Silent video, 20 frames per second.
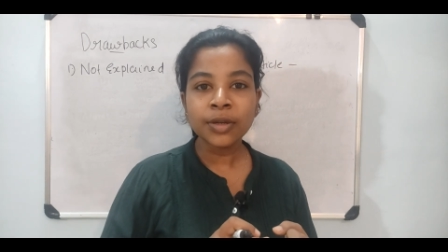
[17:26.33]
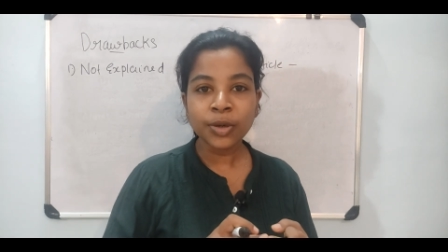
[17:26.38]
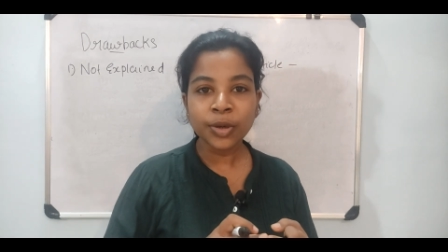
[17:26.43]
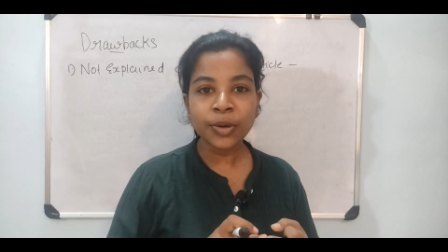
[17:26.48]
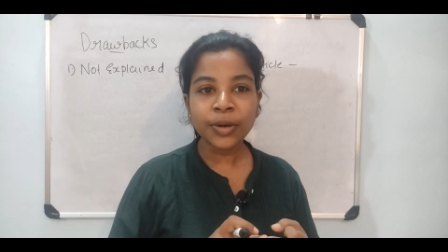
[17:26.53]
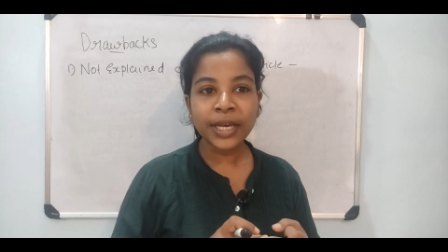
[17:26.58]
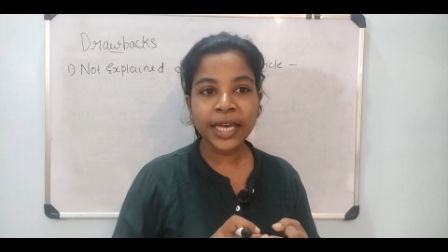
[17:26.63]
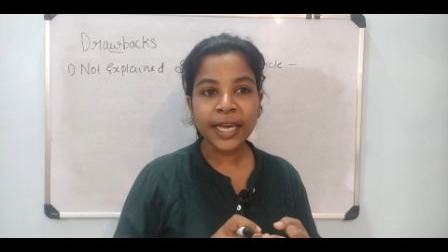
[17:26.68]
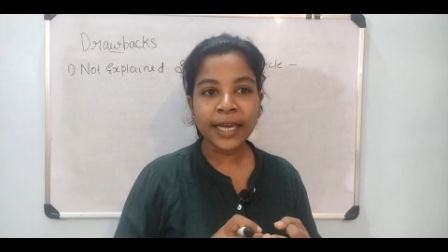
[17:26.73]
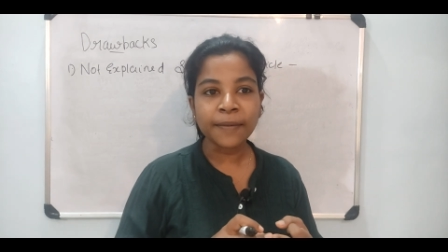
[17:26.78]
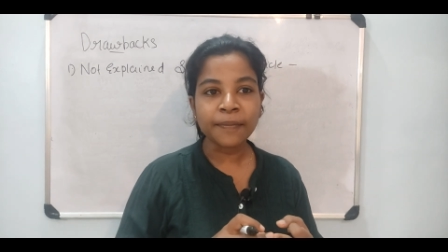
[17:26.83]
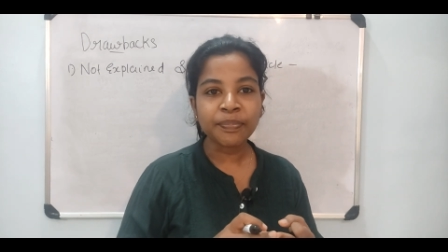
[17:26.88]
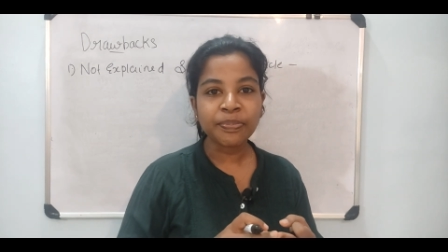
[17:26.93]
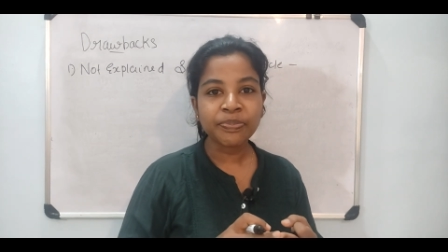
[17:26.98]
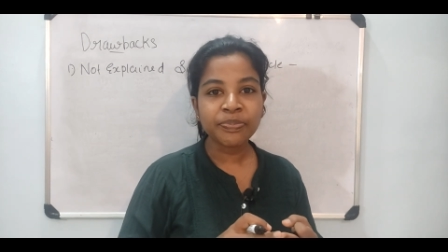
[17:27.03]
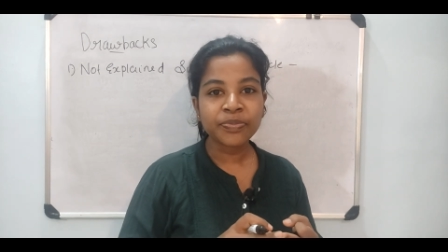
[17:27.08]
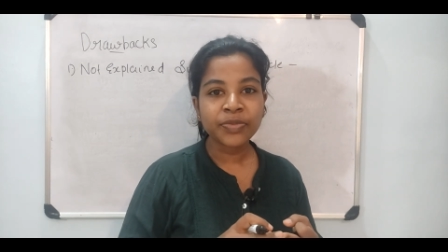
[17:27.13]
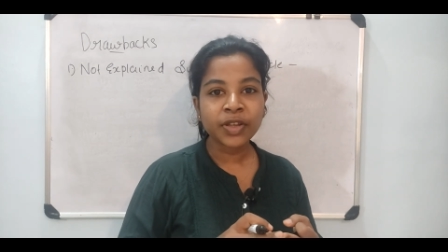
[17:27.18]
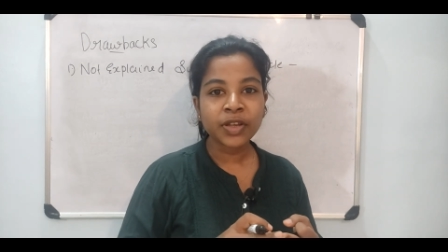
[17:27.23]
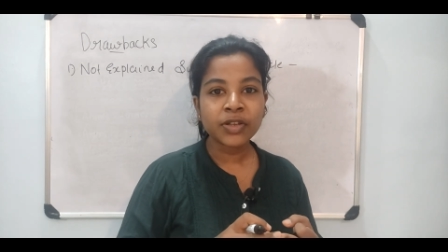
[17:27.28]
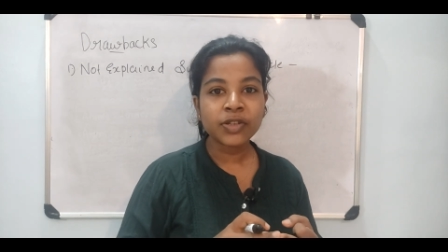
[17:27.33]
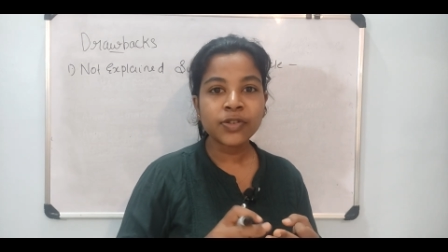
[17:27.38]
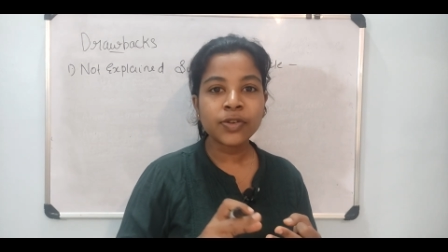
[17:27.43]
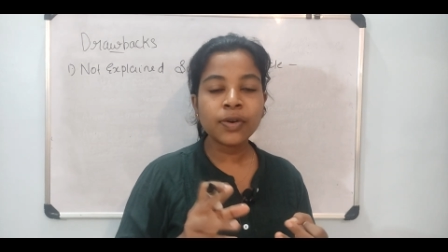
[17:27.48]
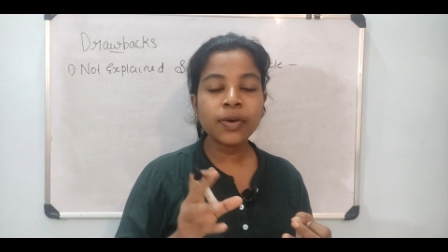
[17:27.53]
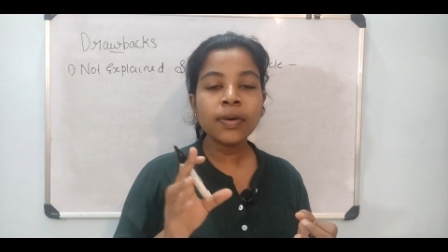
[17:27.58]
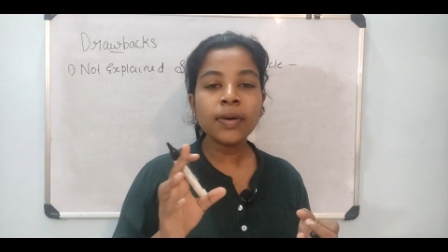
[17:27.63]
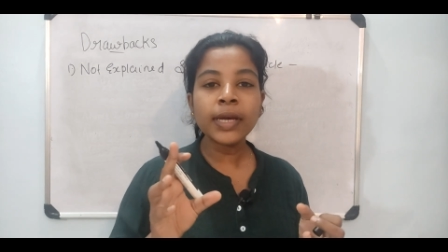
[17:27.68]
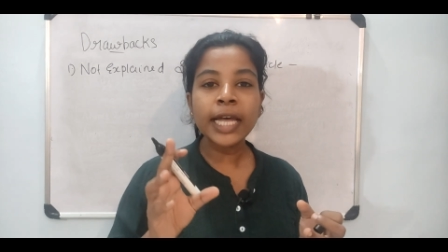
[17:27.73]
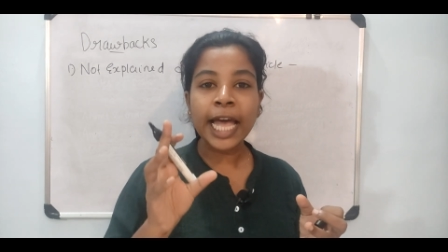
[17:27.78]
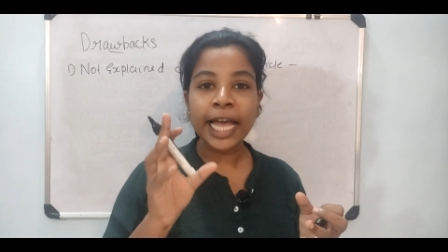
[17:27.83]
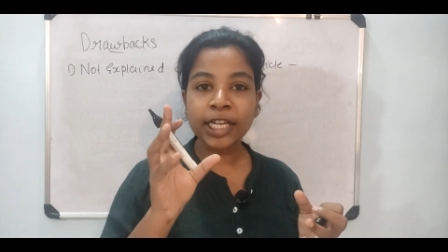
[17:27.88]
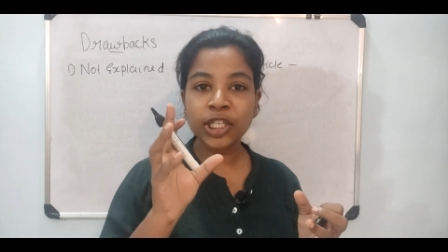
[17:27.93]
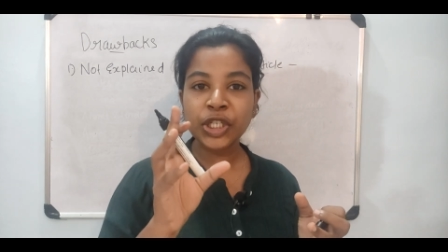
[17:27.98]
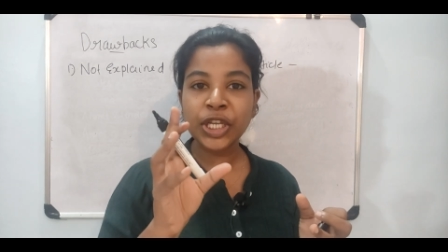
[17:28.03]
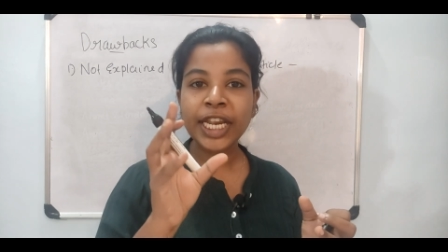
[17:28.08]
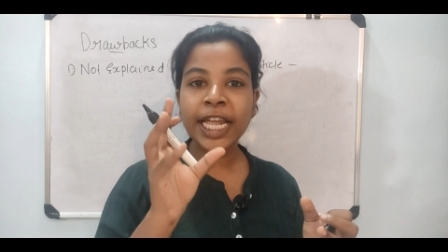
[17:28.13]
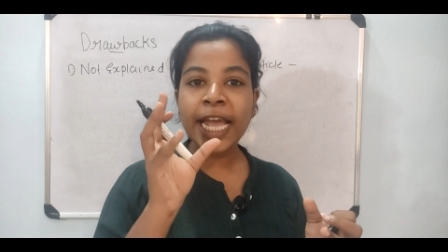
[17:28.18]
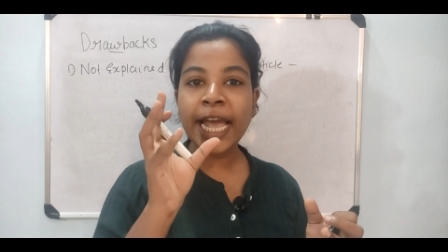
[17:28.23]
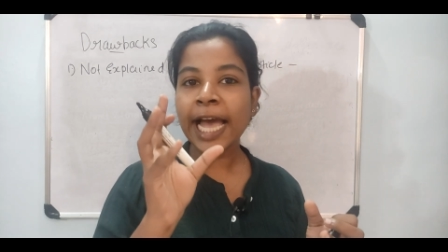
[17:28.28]
Okay. So,
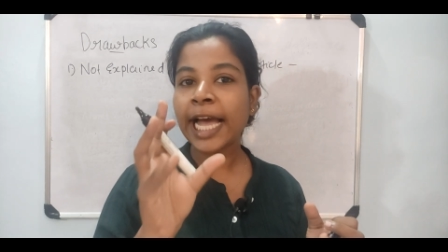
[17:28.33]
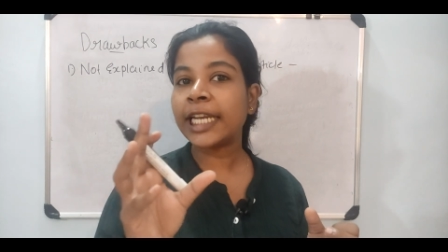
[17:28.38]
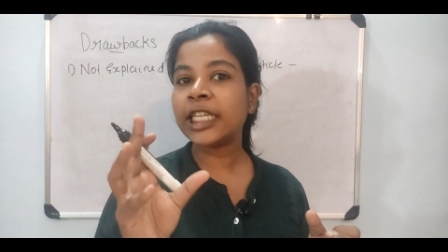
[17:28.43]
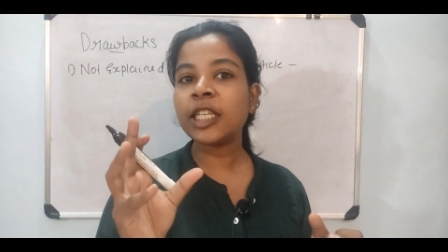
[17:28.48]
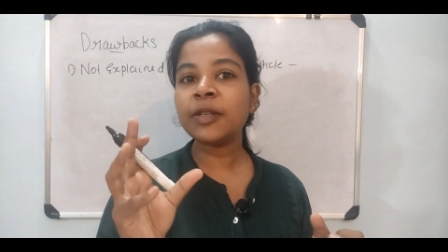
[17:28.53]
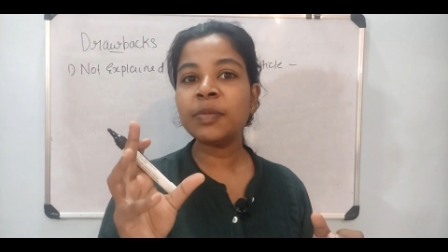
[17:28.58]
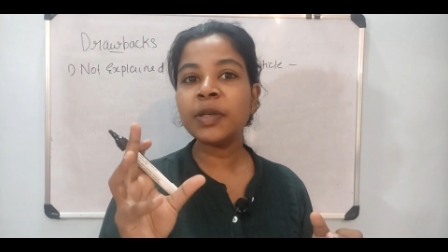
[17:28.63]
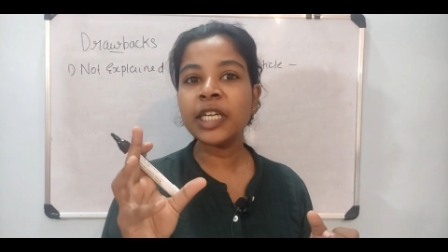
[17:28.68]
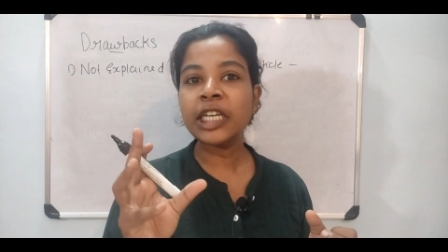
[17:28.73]
actually atom